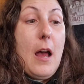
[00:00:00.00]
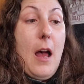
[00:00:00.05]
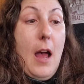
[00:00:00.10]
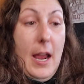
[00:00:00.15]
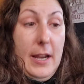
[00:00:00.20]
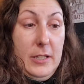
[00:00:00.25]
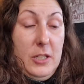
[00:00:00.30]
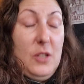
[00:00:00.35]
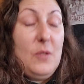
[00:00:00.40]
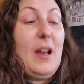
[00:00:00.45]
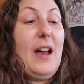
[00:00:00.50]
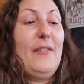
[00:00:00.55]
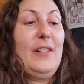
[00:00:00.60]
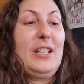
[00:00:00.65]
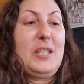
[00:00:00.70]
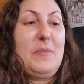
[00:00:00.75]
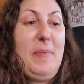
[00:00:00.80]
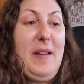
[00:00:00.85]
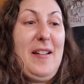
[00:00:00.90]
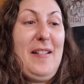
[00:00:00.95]
I do have
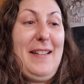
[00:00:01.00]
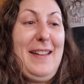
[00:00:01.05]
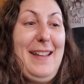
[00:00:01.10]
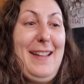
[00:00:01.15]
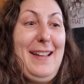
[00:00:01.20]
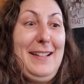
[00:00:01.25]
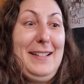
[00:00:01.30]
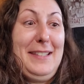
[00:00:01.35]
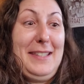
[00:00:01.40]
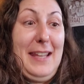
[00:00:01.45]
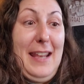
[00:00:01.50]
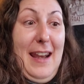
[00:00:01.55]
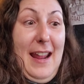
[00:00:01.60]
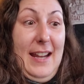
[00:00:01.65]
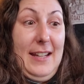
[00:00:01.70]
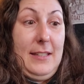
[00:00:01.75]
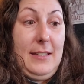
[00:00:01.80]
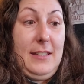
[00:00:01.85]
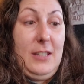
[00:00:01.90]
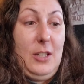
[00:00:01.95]
experience. And
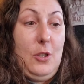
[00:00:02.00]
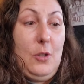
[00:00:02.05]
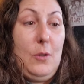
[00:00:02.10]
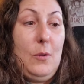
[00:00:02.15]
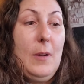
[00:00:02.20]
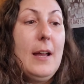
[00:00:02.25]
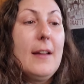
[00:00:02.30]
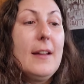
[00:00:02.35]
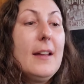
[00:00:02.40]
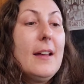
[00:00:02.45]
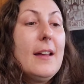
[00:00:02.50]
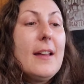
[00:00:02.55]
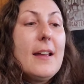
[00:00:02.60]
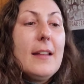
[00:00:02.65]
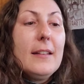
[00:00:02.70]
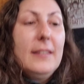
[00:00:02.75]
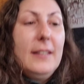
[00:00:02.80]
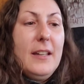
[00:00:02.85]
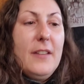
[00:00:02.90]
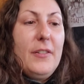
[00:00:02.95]
I do
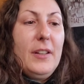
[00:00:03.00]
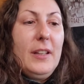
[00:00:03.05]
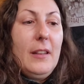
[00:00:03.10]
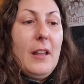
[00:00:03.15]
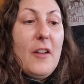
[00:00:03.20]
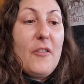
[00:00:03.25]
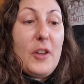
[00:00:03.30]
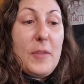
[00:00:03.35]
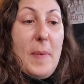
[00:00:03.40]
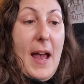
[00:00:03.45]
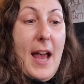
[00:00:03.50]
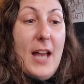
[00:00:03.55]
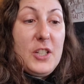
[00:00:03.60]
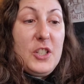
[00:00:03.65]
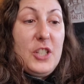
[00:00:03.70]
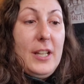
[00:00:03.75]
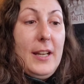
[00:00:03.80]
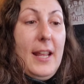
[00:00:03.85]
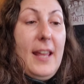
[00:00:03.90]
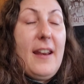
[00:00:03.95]
live in love with
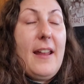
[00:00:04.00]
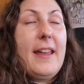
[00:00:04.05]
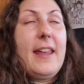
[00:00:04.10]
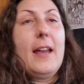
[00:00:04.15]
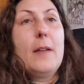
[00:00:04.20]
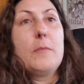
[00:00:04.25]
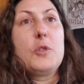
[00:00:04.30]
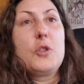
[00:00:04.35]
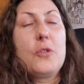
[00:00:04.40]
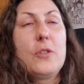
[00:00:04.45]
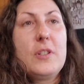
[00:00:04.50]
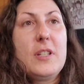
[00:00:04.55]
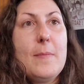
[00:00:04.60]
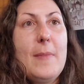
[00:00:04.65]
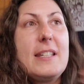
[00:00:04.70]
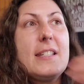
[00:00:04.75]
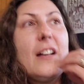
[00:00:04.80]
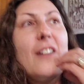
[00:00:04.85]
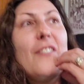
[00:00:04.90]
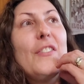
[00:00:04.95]
passion. And I am true to
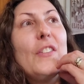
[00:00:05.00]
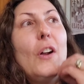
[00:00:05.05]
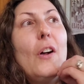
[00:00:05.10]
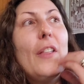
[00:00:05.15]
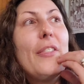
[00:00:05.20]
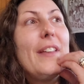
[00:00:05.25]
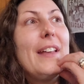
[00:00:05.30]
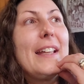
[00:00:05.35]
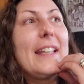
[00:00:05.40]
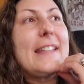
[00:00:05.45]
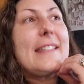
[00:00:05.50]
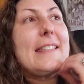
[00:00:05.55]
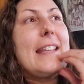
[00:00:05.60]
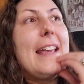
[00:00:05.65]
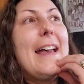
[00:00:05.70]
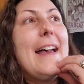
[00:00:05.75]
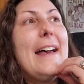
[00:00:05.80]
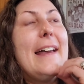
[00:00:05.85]
myself in all things.